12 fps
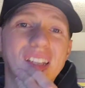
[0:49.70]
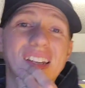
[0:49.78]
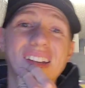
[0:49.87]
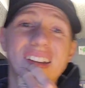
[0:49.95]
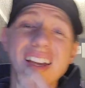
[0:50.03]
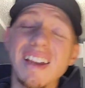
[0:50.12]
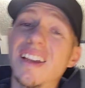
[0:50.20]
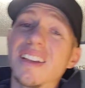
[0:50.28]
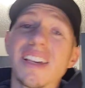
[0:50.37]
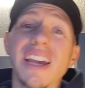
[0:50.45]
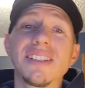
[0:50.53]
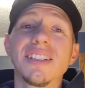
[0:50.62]
Yeah.
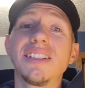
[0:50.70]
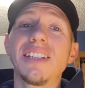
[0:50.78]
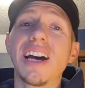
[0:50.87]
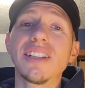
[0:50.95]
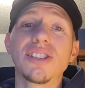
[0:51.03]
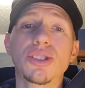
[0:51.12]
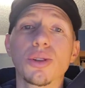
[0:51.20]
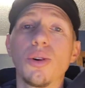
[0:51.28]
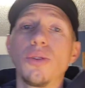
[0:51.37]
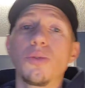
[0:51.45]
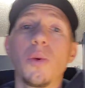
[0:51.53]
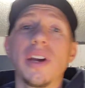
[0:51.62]
Can't deny the
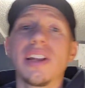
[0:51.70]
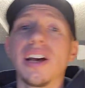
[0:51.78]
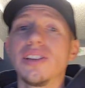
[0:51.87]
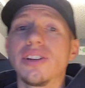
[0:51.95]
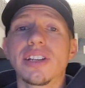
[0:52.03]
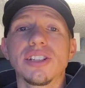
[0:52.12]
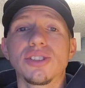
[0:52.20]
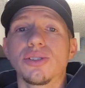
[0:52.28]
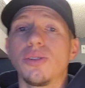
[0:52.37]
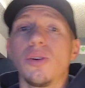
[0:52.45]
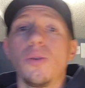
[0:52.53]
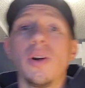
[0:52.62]
truth when I look at
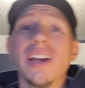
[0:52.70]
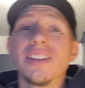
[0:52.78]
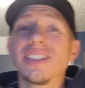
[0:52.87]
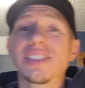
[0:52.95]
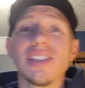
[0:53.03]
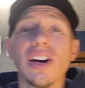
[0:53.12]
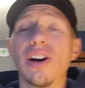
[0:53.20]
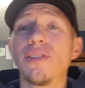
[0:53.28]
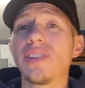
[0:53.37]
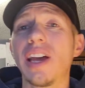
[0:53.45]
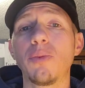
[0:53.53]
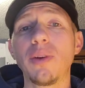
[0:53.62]
you. This
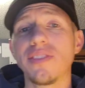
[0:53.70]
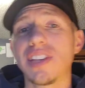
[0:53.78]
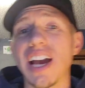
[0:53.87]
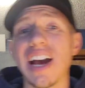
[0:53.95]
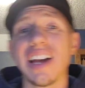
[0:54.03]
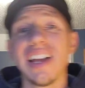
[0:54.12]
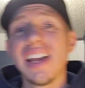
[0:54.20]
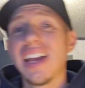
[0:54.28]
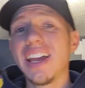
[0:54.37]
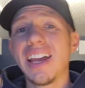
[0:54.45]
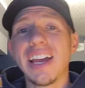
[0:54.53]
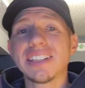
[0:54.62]
love that we got,
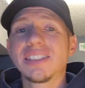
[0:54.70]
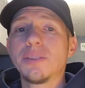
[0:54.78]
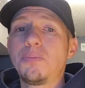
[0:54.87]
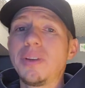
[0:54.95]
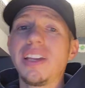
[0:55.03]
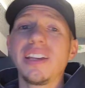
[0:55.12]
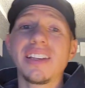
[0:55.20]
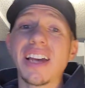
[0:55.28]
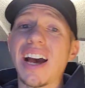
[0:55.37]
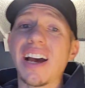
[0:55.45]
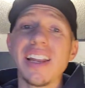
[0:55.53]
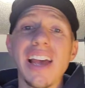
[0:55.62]
it has to be
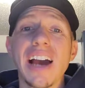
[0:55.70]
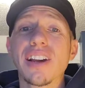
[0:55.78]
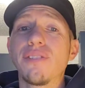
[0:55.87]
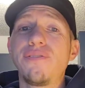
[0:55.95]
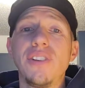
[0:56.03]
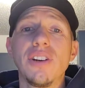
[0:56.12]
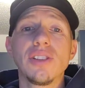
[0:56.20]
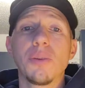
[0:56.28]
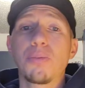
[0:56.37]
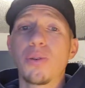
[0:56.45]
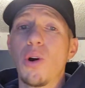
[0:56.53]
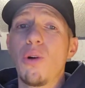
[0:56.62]
God. I can feel the
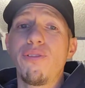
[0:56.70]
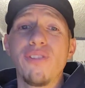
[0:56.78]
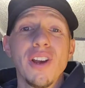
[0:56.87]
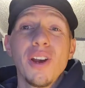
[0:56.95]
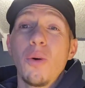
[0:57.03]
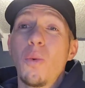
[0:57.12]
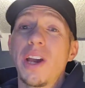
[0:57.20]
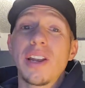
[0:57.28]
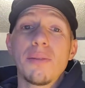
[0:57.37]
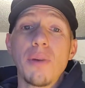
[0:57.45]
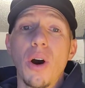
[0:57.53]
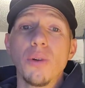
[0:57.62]
proof when
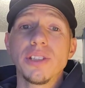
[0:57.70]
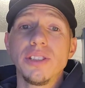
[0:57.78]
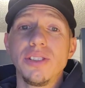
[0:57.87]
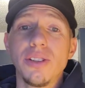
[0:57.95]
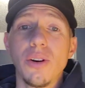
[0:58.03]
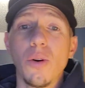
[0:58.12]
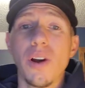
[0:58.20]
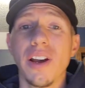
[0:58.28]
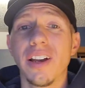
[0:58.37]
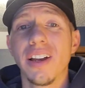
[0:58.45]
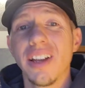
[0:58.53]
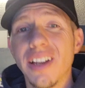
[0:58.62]
I'm holding you.
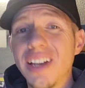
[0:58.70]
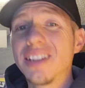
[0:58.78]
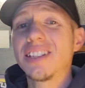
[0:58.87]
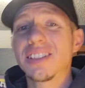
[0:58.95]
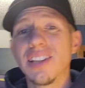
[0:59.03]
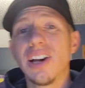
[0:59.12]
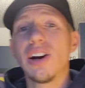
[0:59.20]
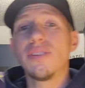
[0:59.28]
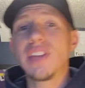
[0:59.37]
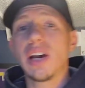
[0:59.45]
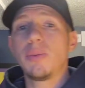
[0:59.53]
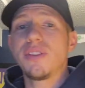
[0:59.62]
This
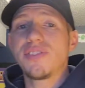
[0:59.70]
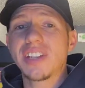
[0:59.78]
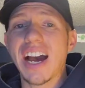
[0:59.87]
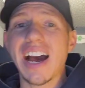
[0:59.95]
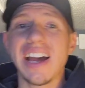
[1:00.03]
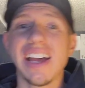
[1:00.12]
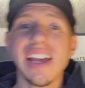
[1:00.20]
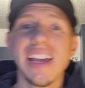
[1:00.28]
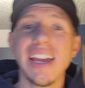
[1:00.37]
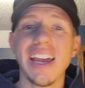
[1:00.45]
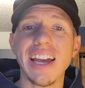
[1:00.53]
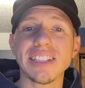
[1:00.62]
love that we've got,
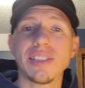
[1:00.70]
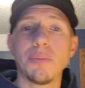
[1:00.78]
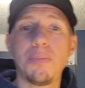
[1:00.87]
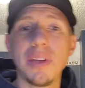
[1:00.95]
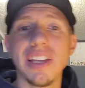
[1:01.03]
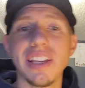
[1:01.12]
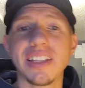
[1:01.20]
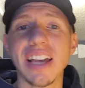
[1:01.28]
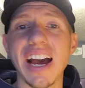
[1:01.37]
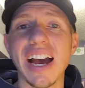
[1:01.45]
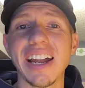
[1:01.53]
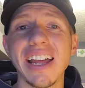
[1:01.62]
it has to be
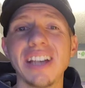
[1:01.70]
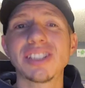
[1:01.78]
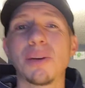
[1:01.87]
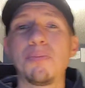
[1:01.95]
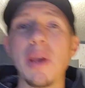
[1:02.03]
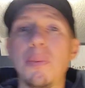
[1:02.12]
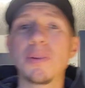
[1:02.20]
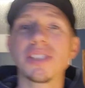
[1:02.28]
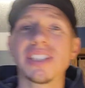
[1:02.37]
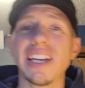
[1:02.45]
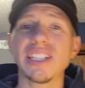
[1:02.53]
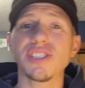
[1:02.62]
God. Some people
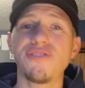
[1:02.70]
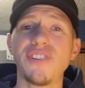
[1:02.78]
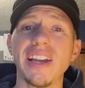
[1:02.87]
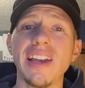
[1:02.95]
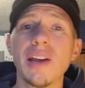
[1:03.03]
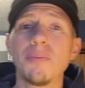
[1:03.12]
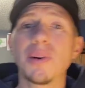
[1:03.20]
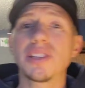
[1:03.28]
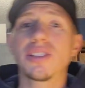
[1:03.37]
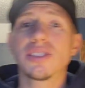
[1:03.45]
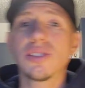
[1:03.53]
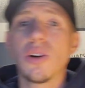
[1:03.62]
say it's fate, but
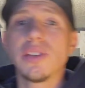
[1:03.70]
there's